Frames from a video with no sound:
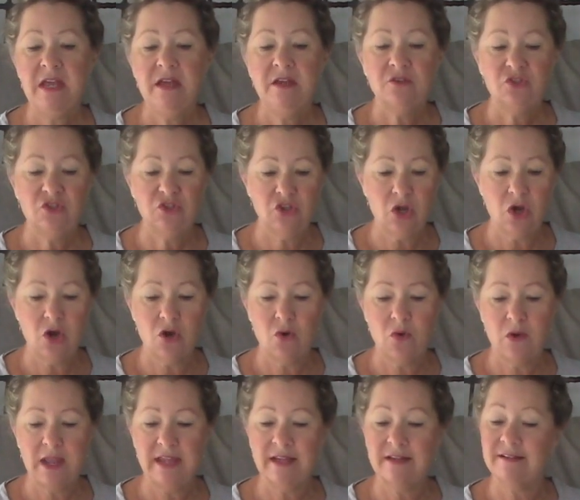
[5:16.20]

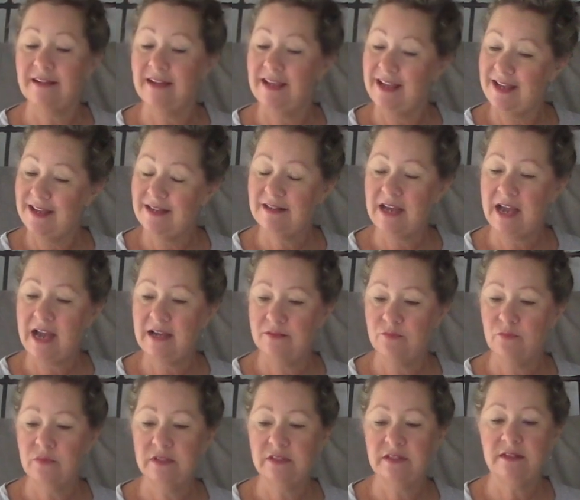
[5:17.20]
So, and I
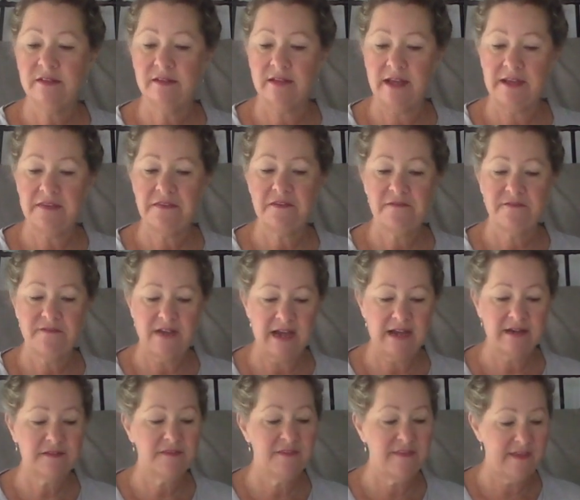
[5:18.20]
really like the
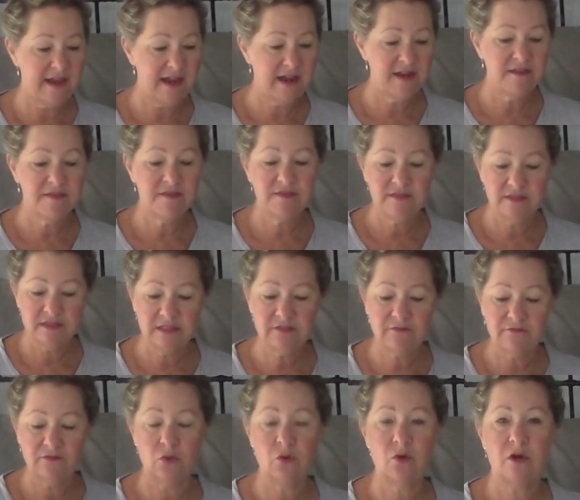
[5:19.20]
fact that this
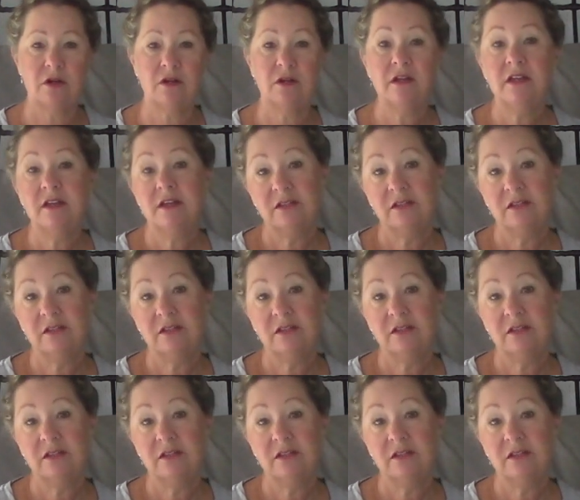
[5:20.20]
floor